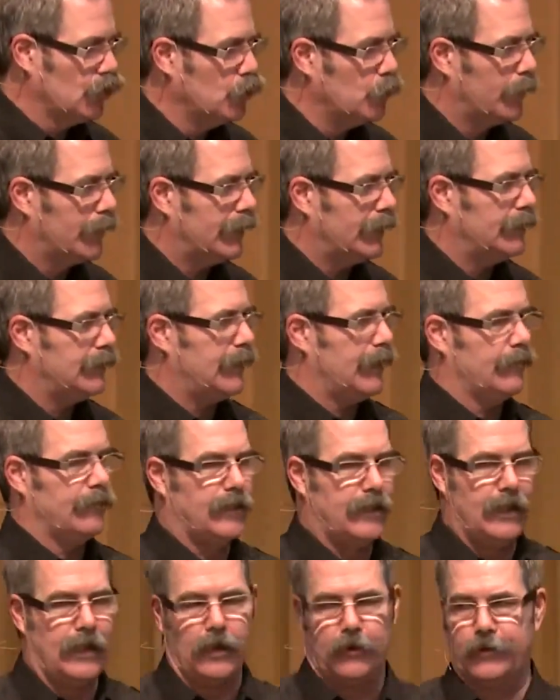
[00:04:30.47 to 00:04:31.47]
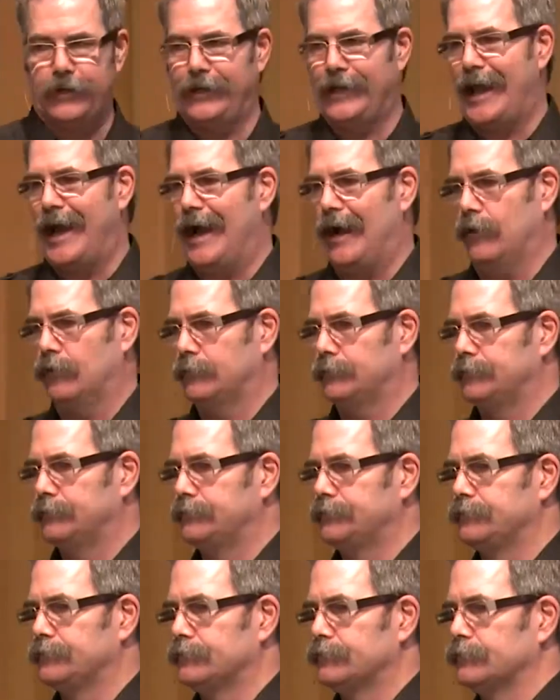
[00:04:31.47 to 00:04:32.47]
doing in the here and now.
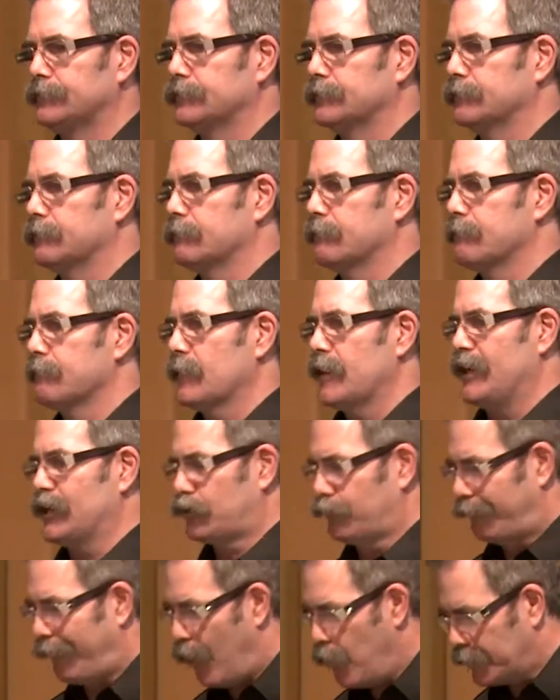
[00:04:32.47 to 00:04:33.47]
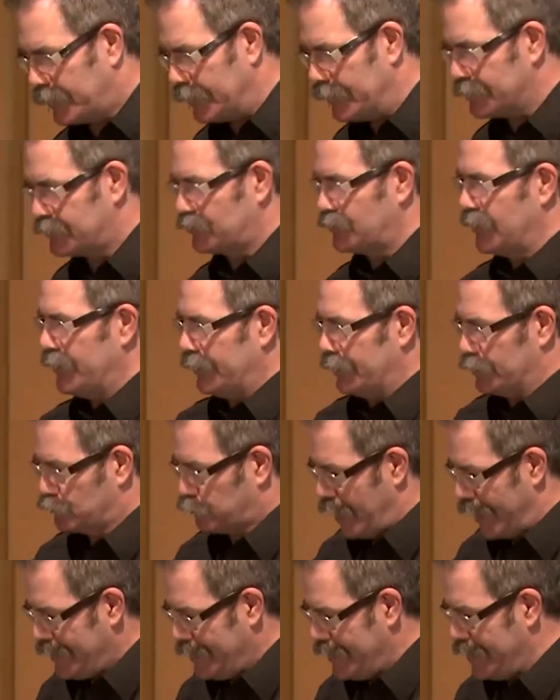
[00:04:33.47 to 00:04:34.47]
His focus is
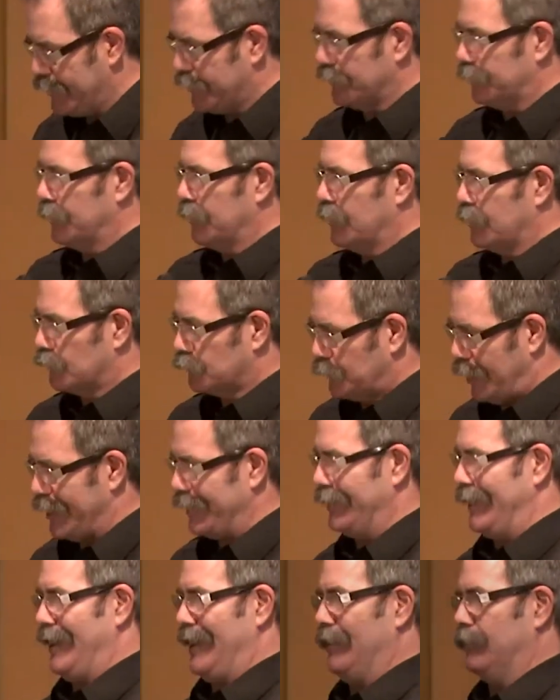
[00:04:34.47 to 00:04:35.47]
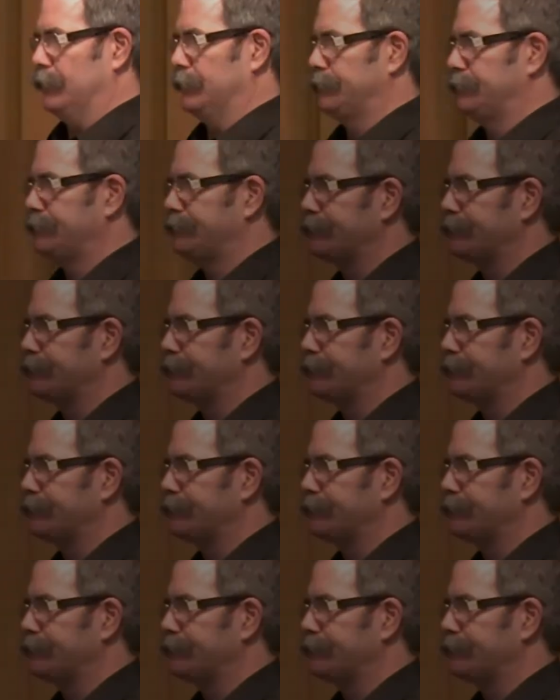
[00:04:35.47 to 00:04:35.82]
right here, right now.